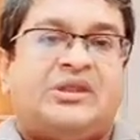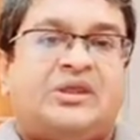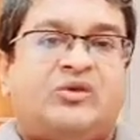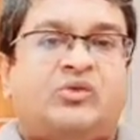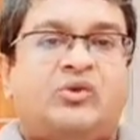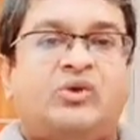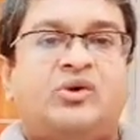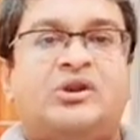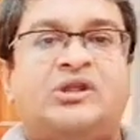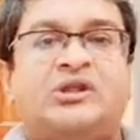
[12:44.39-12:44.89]
The
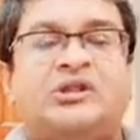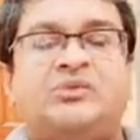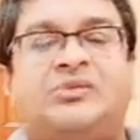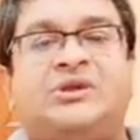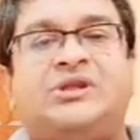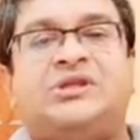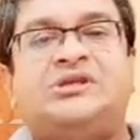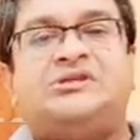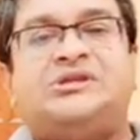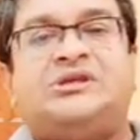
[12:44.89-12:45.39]
world in
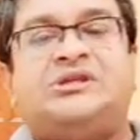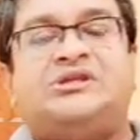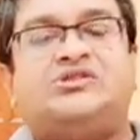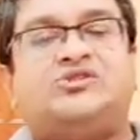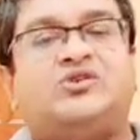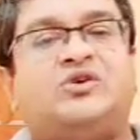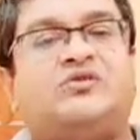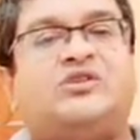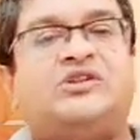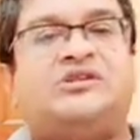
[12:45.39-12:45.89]
Mary
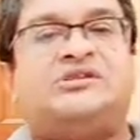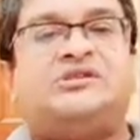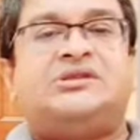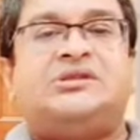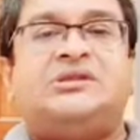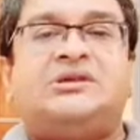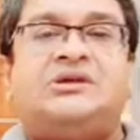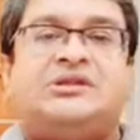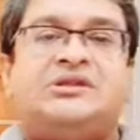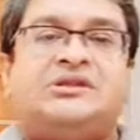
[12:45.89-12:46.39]
Shelley's novel is
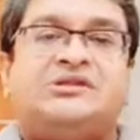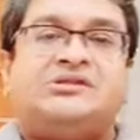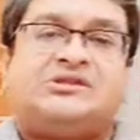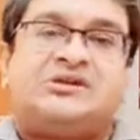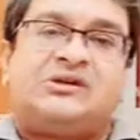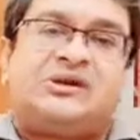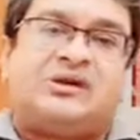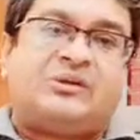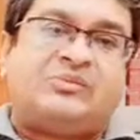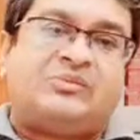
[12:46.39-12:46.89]
clearly
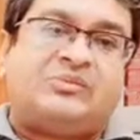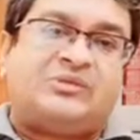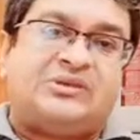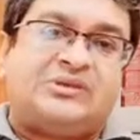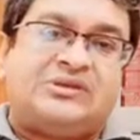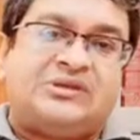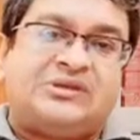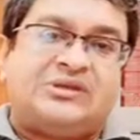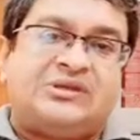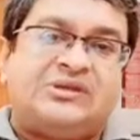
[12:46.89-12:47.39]
charmed.
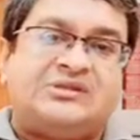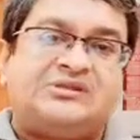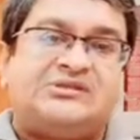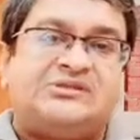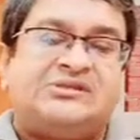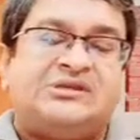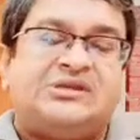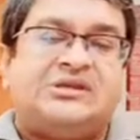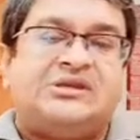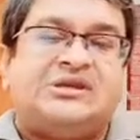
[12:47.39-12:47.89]

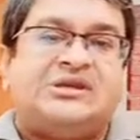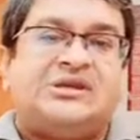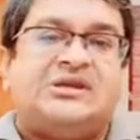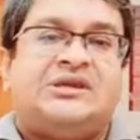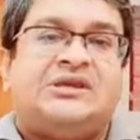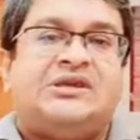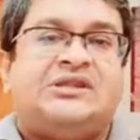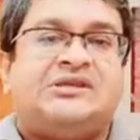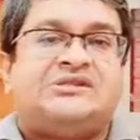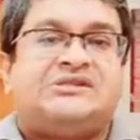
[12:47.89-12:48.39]
It's,
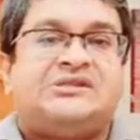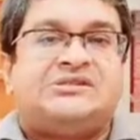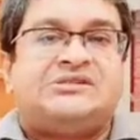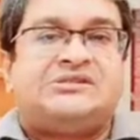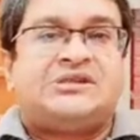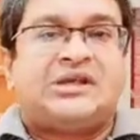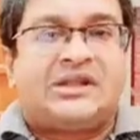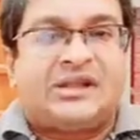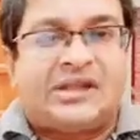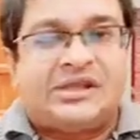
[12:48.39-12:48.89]
in a
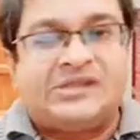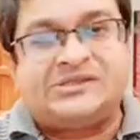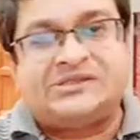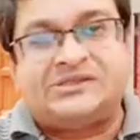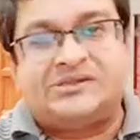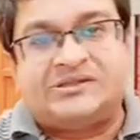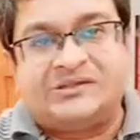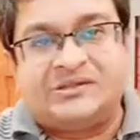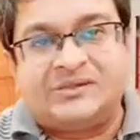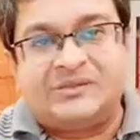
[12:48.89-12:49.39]
sense,
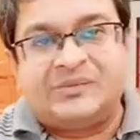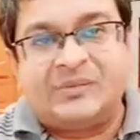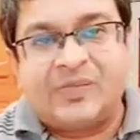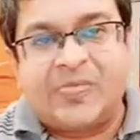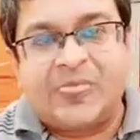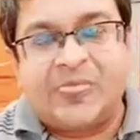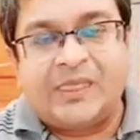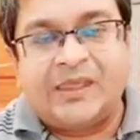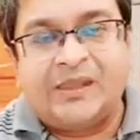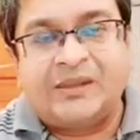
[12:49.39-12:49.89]
unnatural,
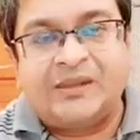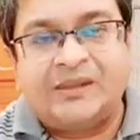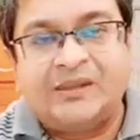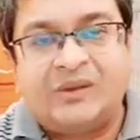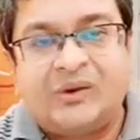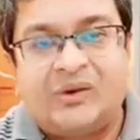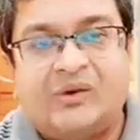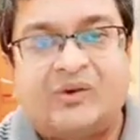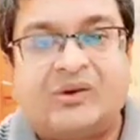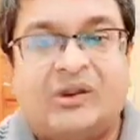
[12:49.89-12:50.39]

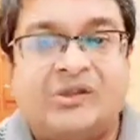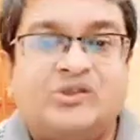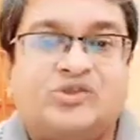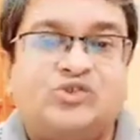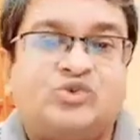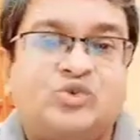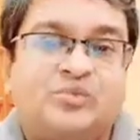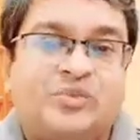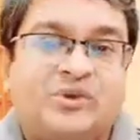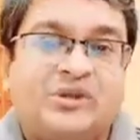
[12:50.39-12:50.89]
or rather
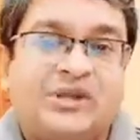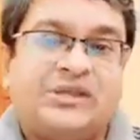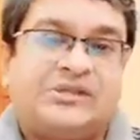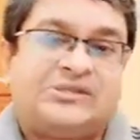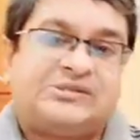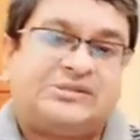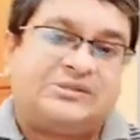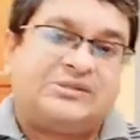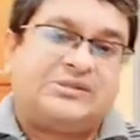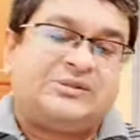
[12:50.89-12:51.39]

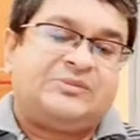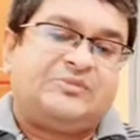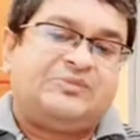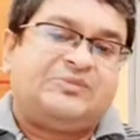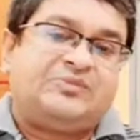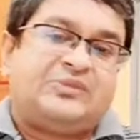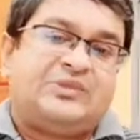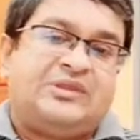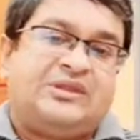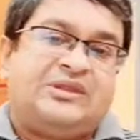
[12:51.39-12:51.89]
supernatural.
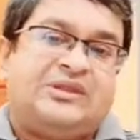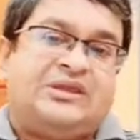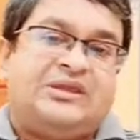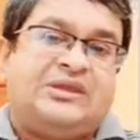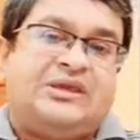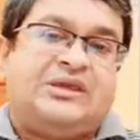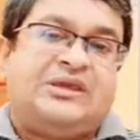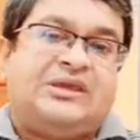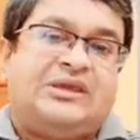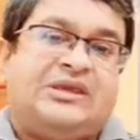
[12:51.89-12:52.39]

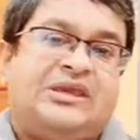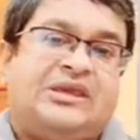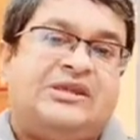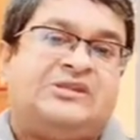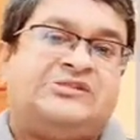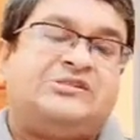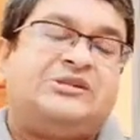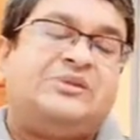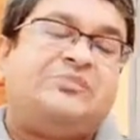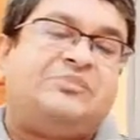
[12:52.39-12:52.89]

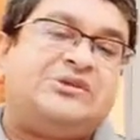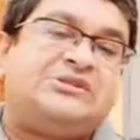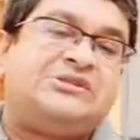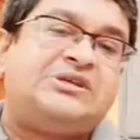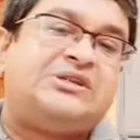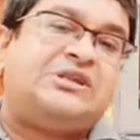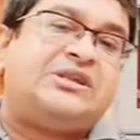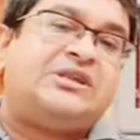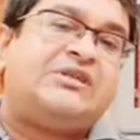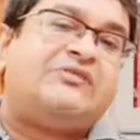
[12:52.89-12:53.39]
Its
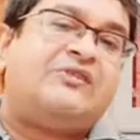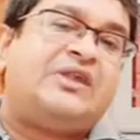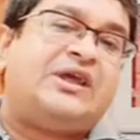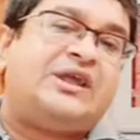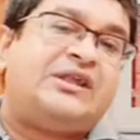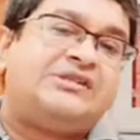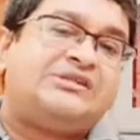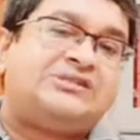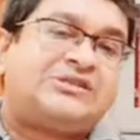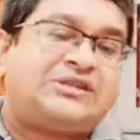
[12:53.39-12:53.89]
representative
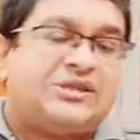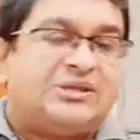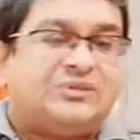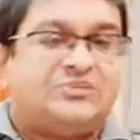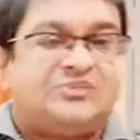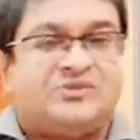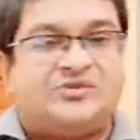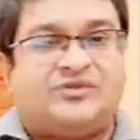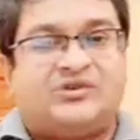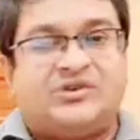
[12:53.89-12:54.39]

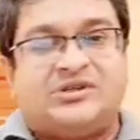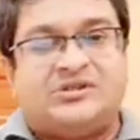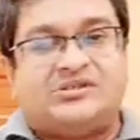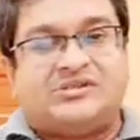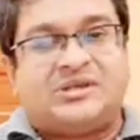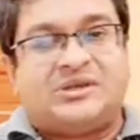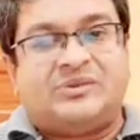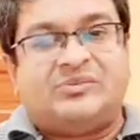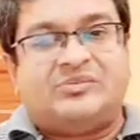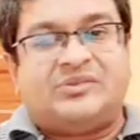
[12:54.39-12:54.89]
landscapes, for
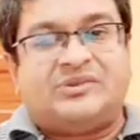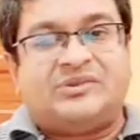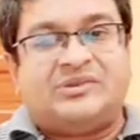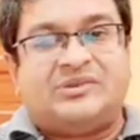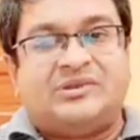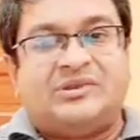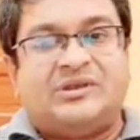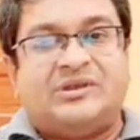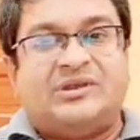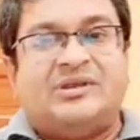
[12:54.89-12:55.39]
example,
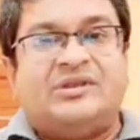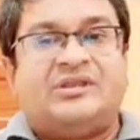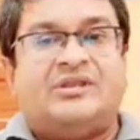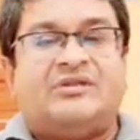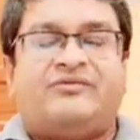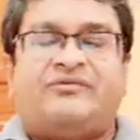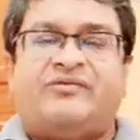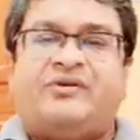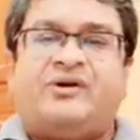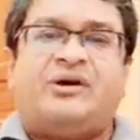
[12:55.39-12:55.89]

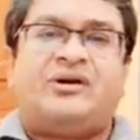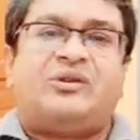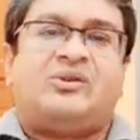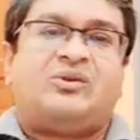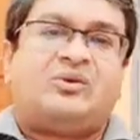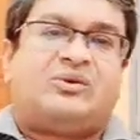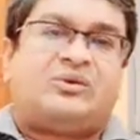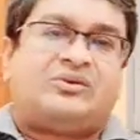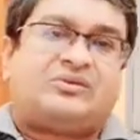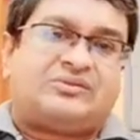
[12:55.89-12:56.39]
the far
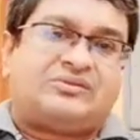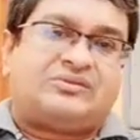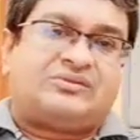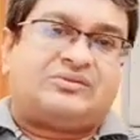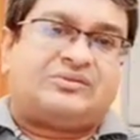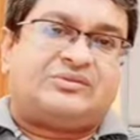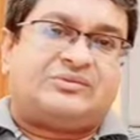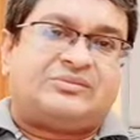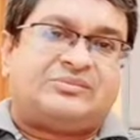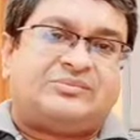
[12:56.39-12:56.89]

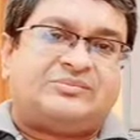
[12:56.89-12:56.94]
north,